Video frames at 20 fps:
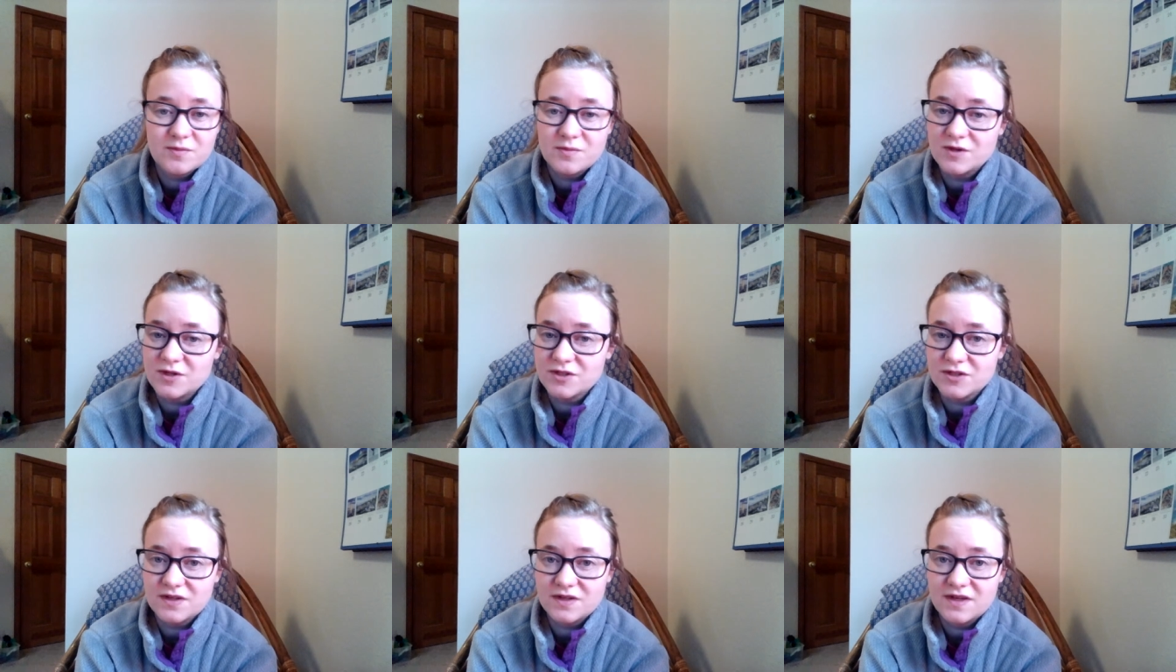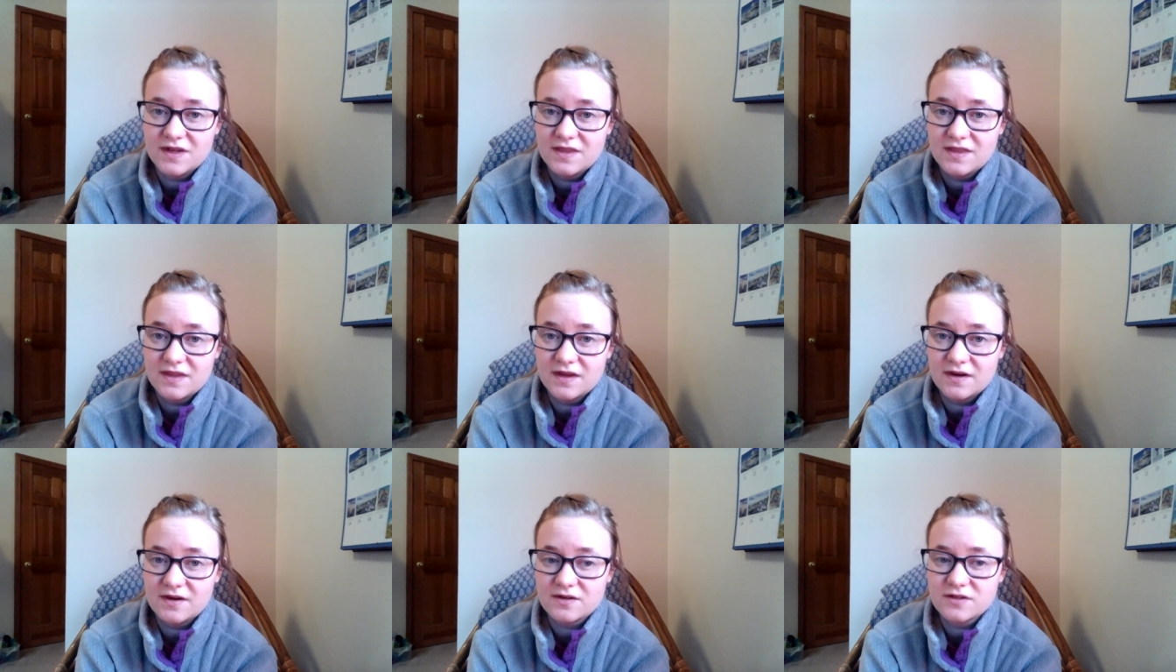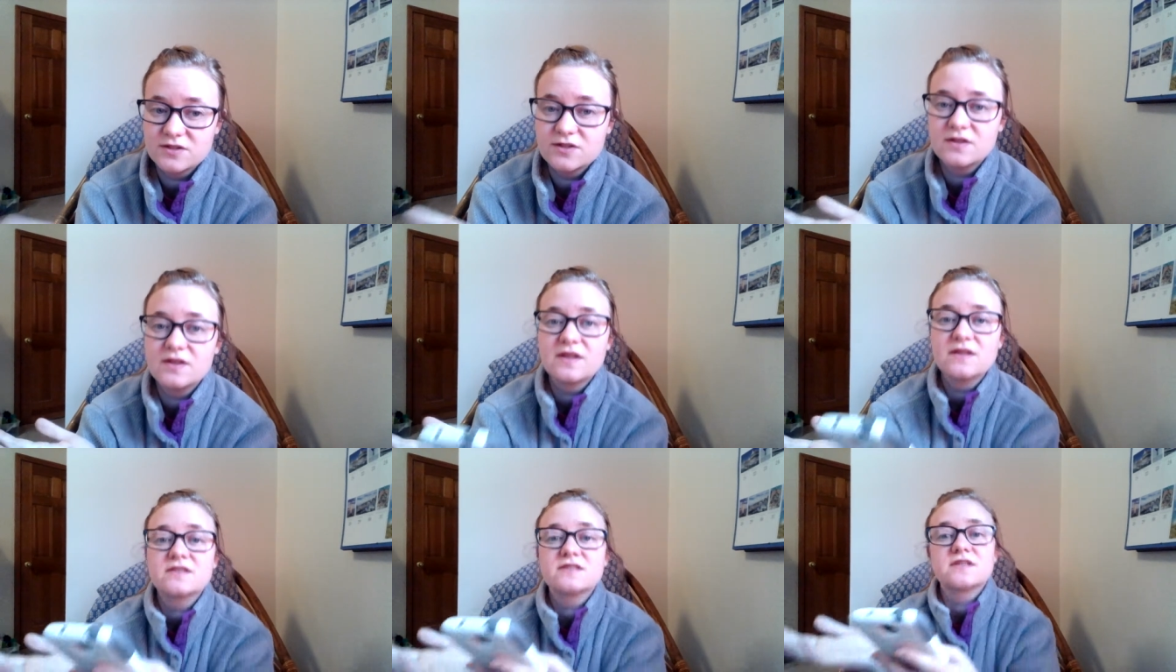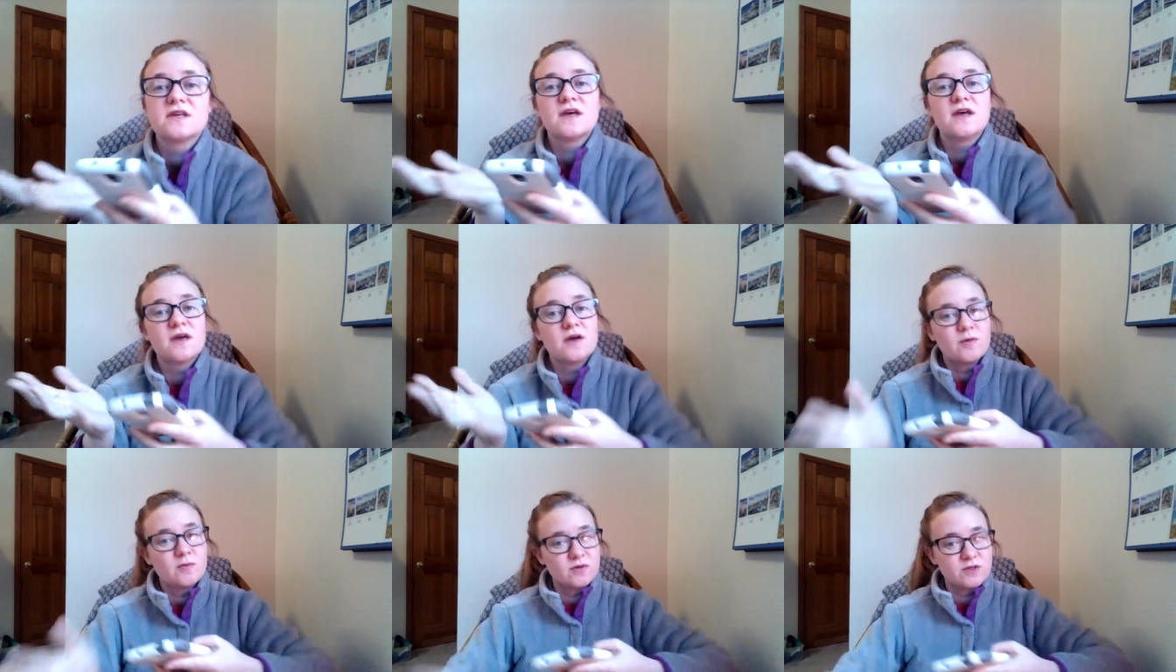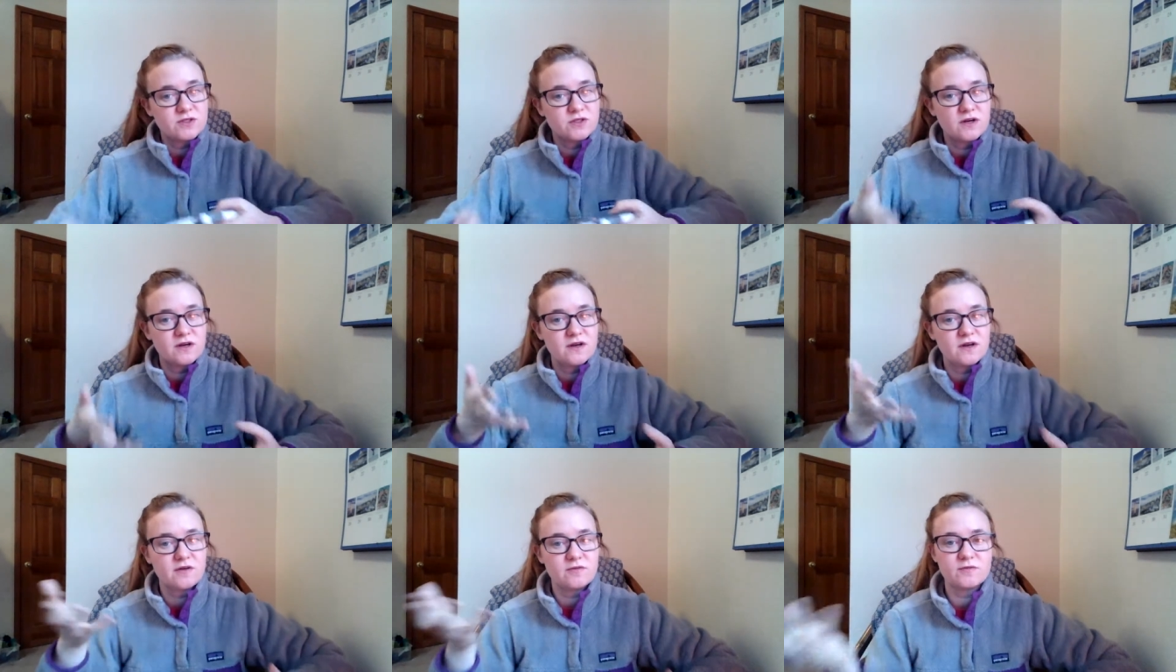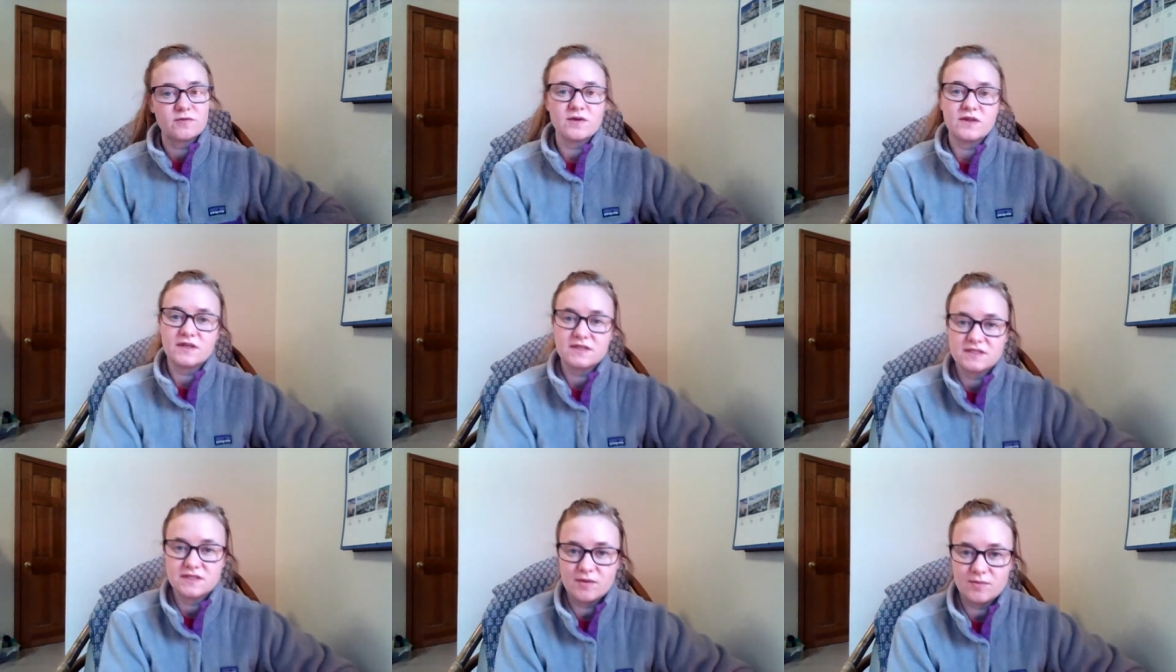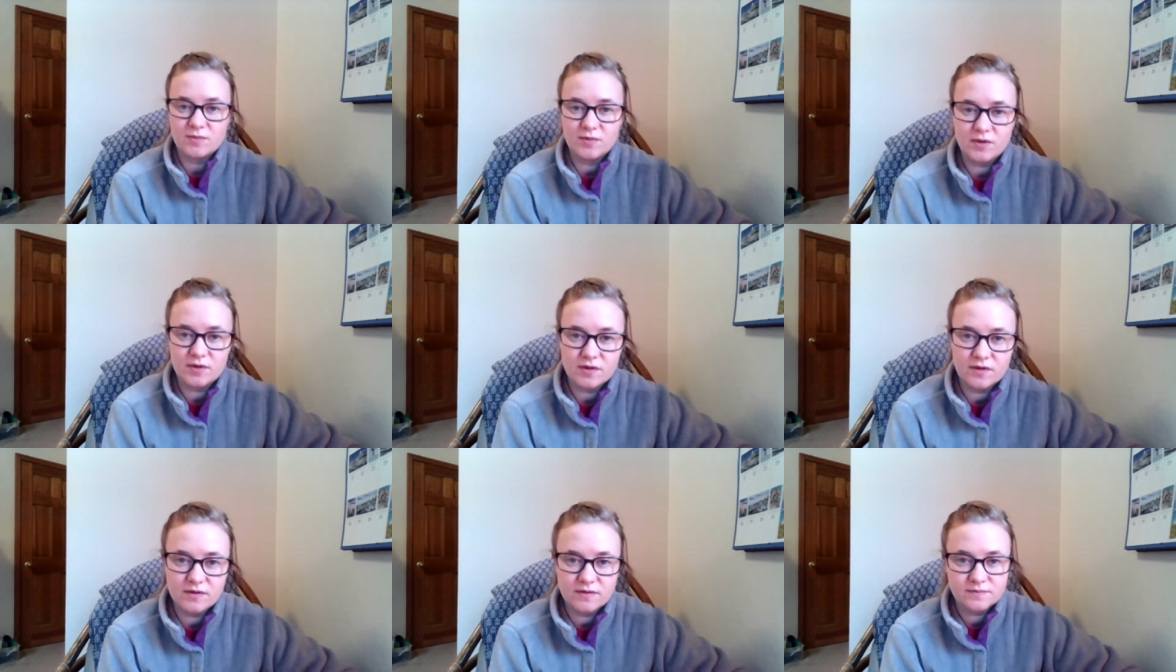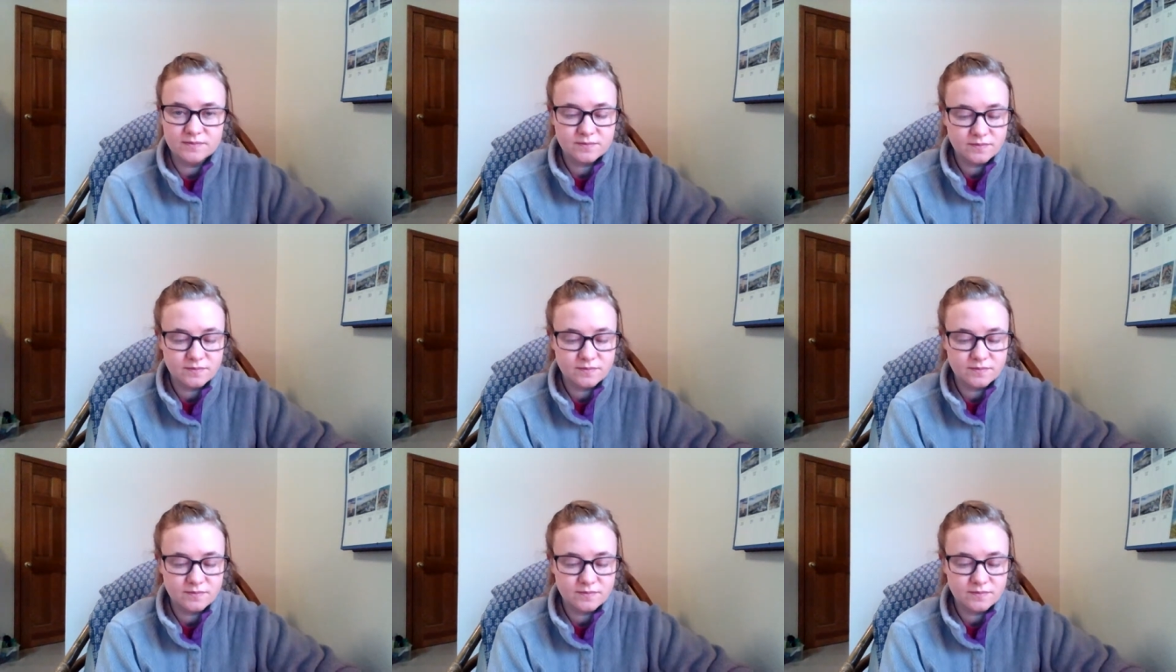we should get there. So this, we're starting off really simple.